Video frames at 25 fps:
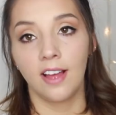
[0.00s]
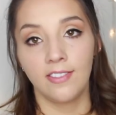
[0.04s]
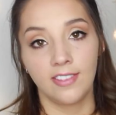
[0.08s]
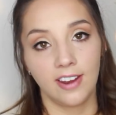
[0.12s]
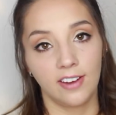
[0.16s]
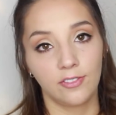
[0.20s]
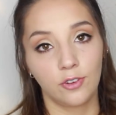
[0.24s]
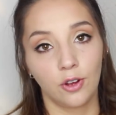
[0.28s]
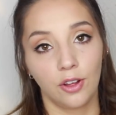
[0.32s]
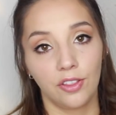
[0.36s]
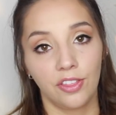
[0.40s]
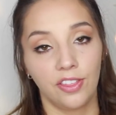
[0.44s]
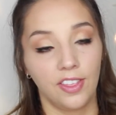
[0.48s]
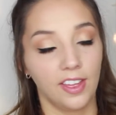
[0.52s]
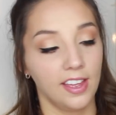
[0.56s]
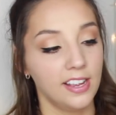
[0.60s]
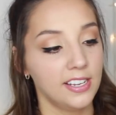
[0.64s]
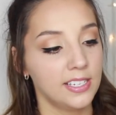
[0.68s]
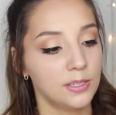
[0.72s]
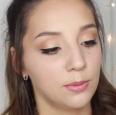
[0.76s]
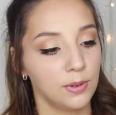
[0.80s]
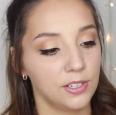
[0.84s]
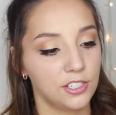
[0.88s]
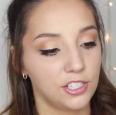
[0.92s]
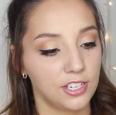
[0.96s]
And then I've got
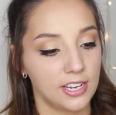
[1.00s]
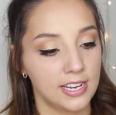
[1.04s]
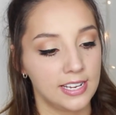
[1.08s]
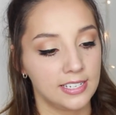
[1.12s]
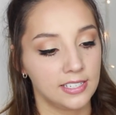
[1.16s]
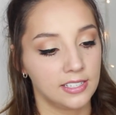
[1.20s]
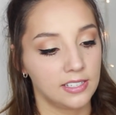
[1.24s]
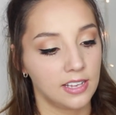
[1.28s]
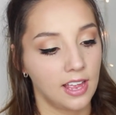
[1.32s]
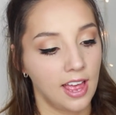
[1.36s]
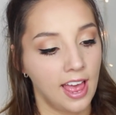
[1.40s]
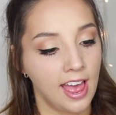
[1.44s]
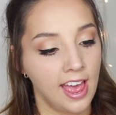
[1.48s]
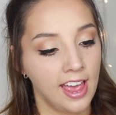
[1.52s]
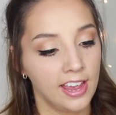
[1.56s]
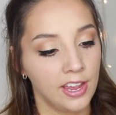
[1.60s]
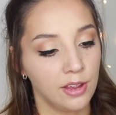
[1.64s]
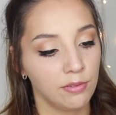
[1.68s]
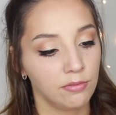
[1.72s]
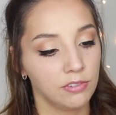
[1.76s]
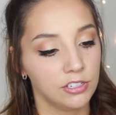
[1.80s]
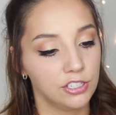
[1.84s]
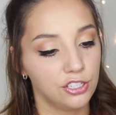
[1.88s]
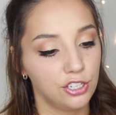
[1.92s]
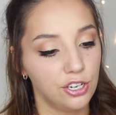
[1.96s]
this, which is
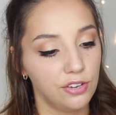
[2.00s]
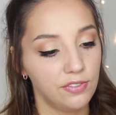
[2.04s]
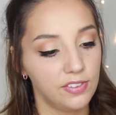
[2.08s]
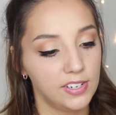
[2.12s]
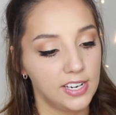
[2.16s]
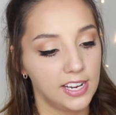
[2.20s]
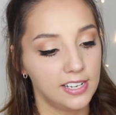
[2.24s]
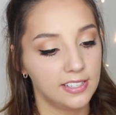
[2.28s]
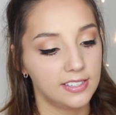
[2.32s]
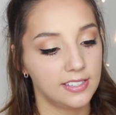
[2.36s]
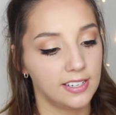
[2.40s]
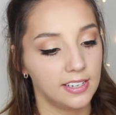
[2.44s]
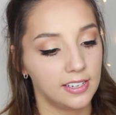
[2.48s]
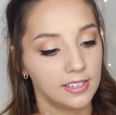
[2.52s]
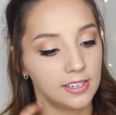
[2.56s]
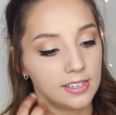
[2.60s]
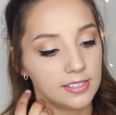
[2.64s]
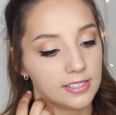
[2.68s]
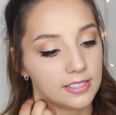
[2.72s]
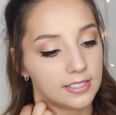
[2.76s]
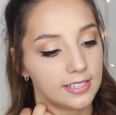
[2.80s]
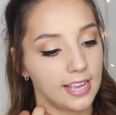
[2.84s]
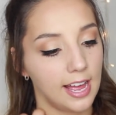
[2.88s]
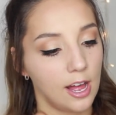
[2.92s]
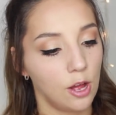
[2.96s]
a rejuvenating
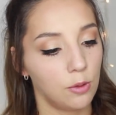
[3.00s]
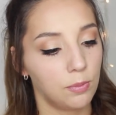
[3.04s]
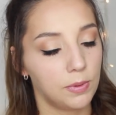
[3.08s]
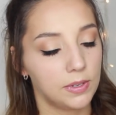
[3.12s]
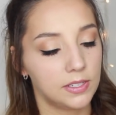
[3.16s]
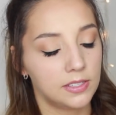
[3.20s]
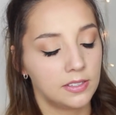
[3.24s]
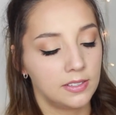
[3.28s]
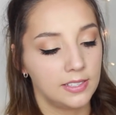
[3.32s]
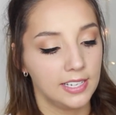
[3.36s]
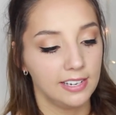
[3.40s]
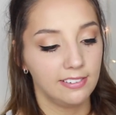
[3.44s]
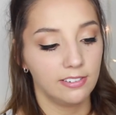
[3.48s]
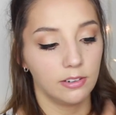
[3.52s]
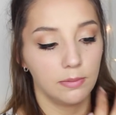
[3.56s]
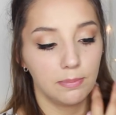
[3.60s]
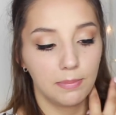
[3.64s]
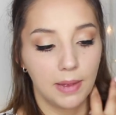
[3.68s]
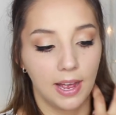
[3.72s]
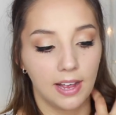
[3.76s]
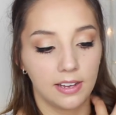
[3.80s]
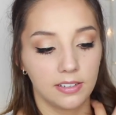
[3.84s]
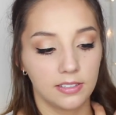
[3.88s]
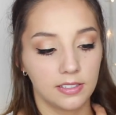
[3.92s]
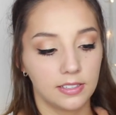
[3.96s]
scalp
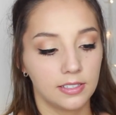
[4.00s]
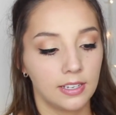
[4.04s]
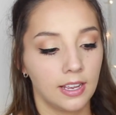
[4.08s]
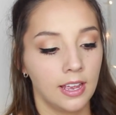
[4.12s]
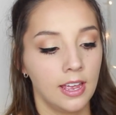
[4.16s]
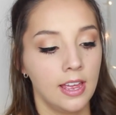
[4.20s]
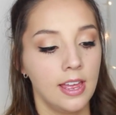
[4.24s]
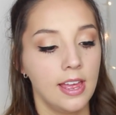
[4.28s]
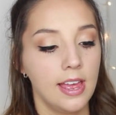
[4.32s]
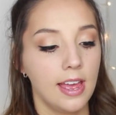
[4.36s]
serum mask